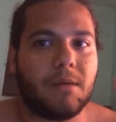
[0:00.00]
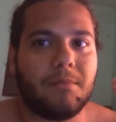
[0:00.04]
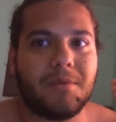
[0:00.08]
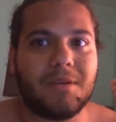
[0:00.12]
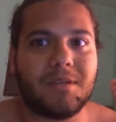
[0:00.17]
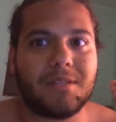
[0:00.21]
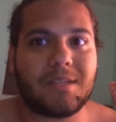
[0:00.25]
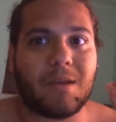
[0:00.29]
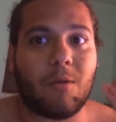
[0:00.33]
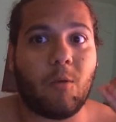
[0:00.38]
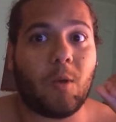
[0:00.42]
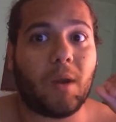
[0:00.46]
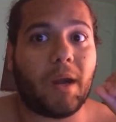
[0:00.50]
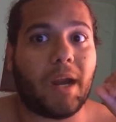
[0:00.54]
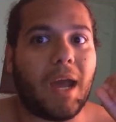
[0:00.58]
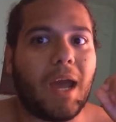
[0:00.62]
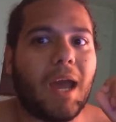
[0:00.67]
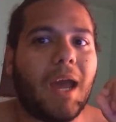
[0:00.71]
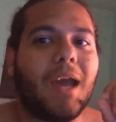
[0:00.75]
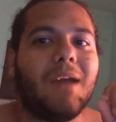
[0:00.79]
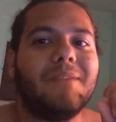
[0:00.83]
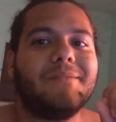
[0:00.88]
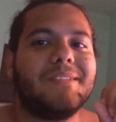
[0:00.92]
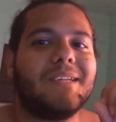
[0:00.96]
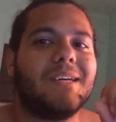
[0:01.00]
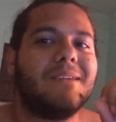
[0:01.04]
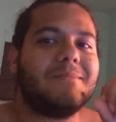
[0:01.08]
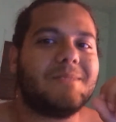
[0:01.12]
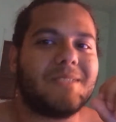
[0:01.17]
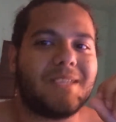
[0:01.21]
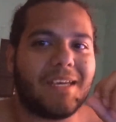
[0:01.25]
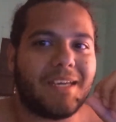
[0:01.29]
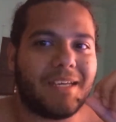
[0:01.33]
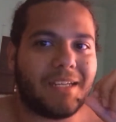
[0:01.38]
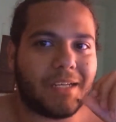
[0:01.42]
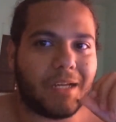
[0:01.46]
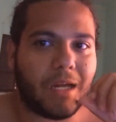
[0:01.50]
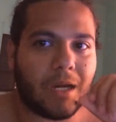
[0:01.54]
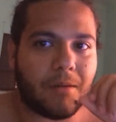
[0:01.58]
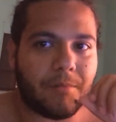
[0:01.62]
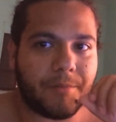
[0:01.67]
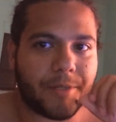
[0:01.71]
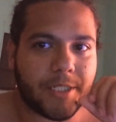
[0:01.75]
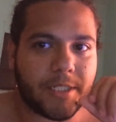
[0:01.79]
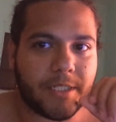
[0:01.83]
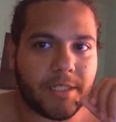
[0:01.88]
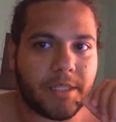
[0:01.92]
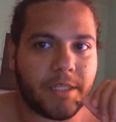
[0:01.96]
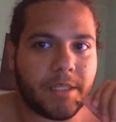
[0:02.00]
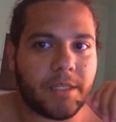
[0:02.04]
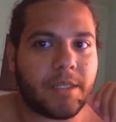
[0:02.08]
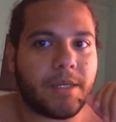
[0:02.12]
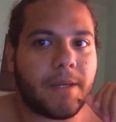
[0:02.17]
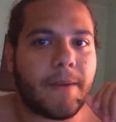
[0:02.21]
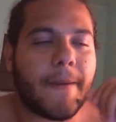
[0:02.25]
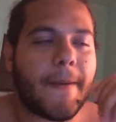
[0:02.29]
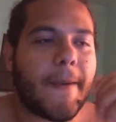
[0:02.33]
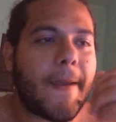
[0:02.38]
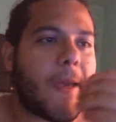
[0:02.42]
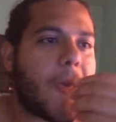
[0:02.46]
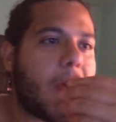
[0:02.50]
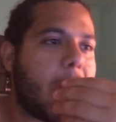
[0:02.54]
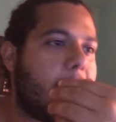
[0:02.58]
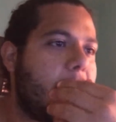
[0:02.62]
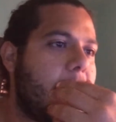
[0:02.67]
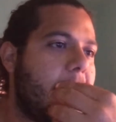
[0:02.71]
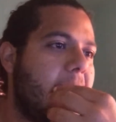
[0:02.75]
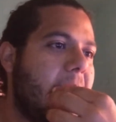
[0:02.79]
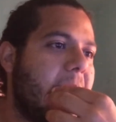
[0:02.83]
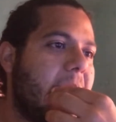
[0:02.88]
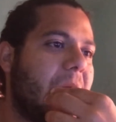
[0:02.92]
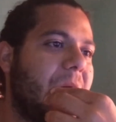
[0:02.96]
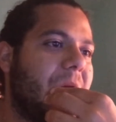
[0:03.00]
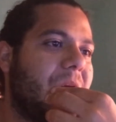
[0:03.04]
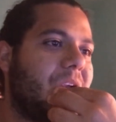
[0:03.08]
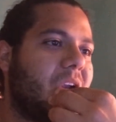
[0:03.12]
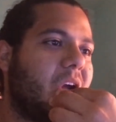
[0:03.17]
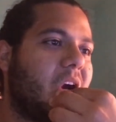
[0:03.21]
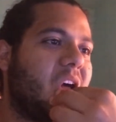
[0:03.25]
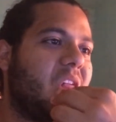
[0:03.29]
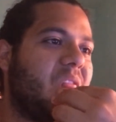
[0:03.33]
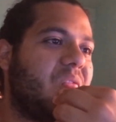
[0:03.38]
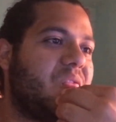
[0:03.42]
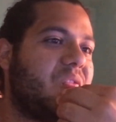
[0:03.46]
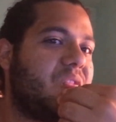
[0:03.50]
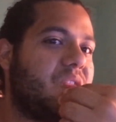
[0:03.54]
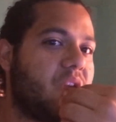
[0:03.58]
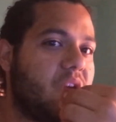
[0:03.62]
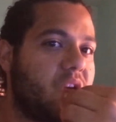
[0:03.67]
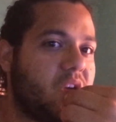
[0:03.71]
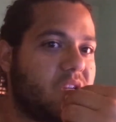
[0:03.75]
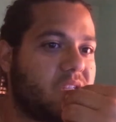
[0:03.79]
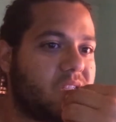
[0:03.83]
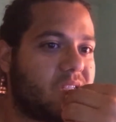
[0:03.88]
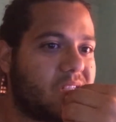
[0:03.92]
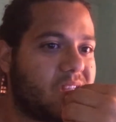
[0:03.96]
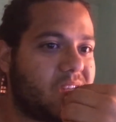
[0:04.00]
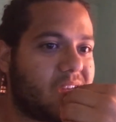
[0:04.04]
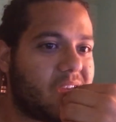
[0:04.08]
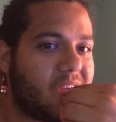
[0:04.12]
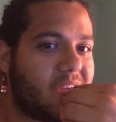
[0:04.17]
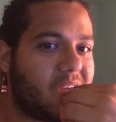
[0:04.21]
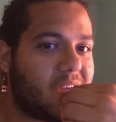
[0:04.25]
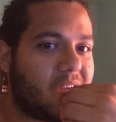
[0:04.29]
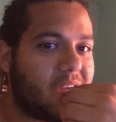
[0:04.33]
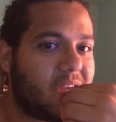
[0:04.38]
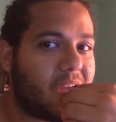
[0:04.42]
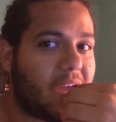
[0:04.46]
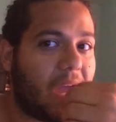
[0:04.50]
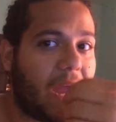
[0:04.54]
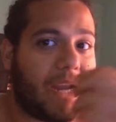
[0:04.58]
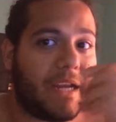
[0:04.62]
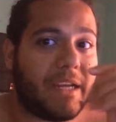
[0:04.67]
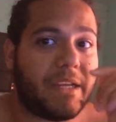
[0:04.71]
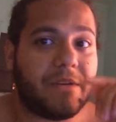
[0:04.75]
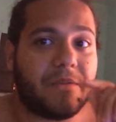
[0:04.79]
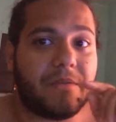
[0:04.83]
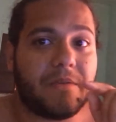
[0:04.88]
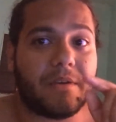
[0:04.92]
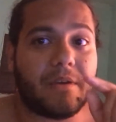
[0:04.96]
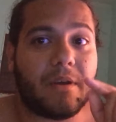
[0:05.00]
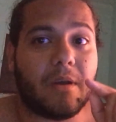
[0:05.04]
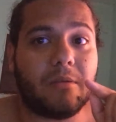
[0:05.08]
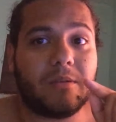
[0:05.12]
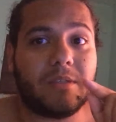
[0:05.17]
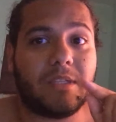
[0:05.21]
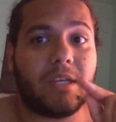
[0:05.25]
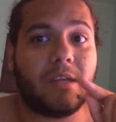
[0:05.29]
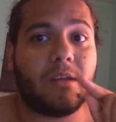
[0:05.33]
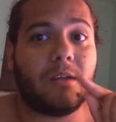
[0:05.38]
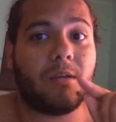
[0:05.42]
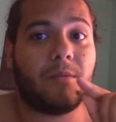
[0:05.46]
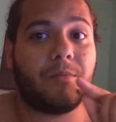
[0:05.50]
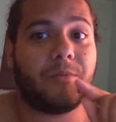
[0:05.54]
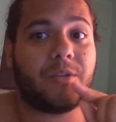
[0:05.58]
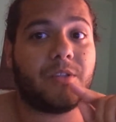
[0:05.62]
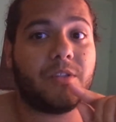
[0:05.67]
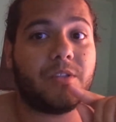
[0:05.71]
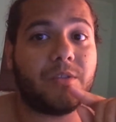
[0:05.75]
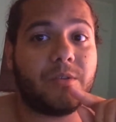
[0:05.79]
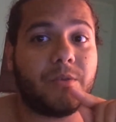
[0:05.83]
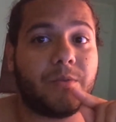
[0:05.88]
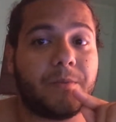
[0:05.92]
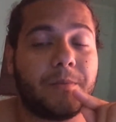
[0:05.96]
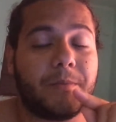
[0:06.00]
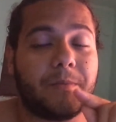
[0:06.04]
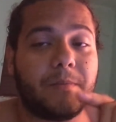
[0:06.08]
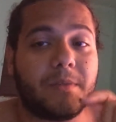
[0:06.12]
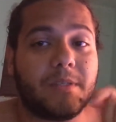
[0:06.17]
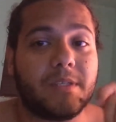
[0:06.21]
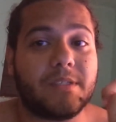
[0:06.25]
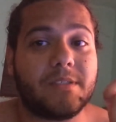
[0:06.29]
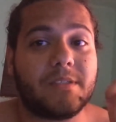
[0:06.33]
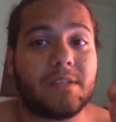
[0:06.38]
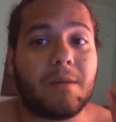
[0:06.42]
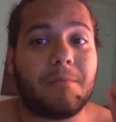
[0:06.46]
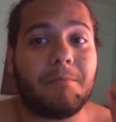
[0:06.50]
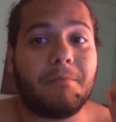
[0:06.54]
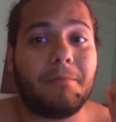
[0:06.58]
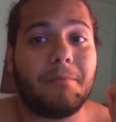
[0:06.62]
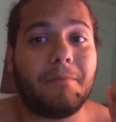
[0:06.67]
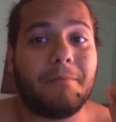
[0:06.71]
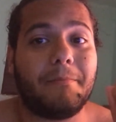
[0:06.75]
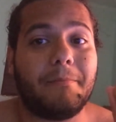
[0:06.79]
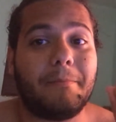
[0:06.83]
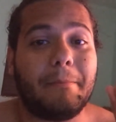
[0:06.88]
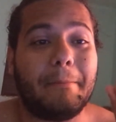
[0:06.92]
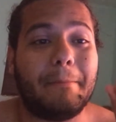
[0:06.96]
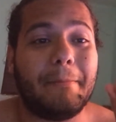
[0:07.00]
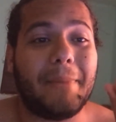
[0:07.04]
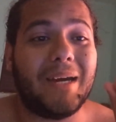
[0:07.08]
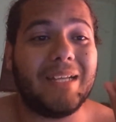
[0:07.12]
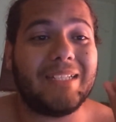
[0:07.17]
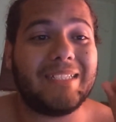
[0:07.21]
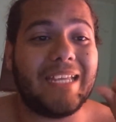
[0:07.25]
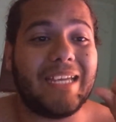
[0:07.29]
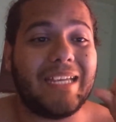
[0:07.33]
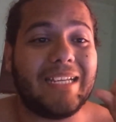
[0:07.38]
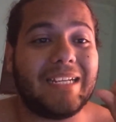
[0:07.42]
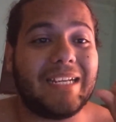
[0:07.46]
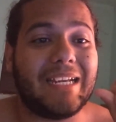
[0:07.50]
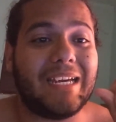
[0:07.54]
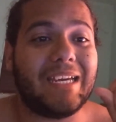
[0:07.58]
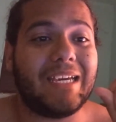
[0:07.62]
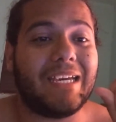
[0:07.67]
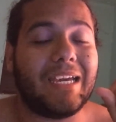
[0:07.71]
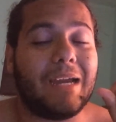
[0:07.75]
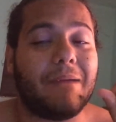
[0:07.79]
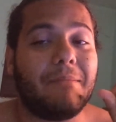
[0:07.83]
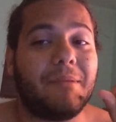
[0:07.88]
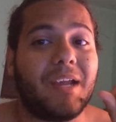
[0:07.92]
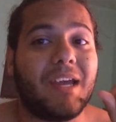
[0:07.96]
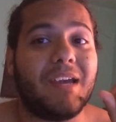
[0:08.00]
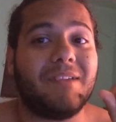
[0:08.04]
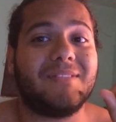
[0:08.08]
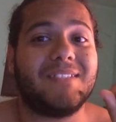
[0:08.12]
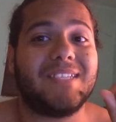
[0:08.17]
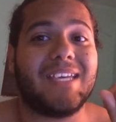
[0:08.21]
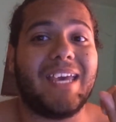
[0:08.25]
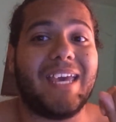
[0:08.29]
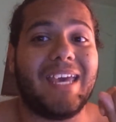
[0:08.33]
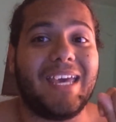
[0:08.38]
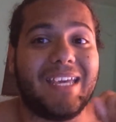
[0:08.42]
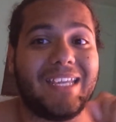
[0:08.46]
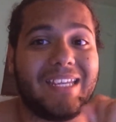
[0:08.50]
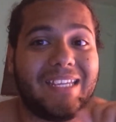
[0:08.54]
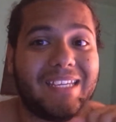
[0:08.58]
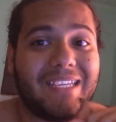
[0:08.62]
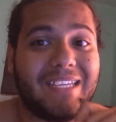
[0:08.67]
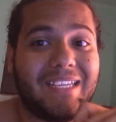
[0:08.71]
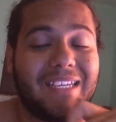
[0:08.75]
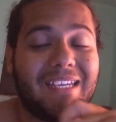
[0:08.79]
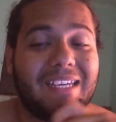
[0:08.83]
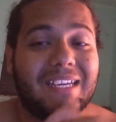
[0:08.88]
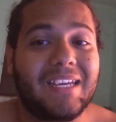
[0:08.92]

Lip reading: because I will not have time to edit on Monday. And on Thursday, I need to figure out what the hell I'm going to do. Because on Monday night, I'm going to have to edit